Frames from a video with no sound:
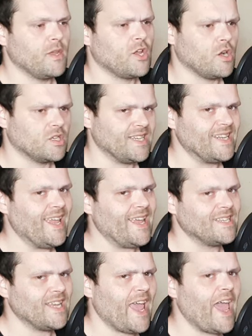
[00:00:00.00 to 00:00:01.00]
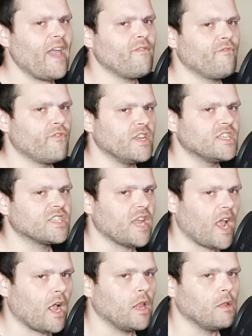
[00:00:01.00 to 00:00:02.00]
because it hits every
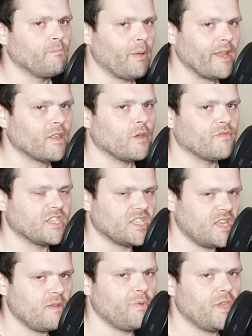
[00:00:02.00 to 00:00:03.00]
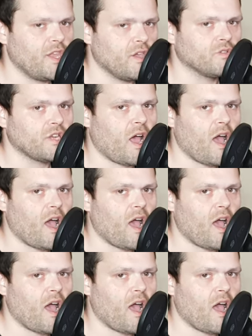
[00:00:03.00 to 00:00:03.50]
single bit of the C P U's